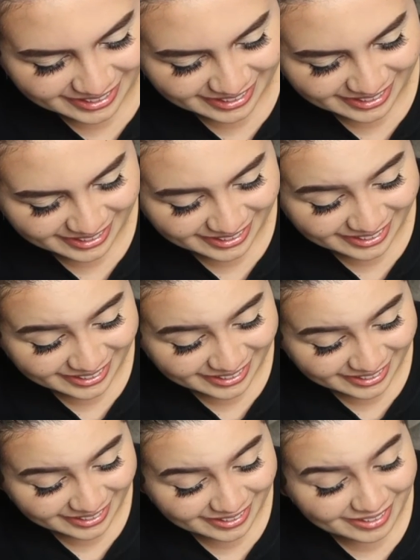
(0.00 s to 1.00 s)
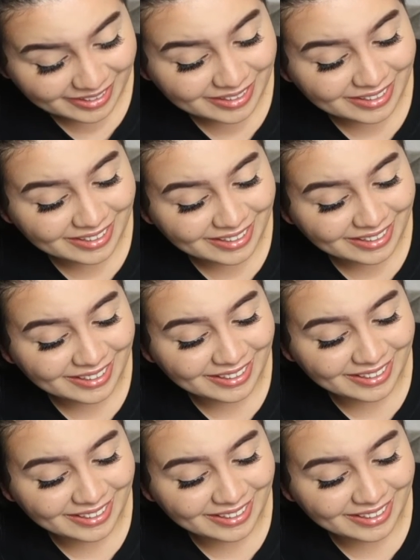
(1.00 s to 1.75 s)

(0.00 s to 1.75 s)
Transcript: No one is speaking in this clip.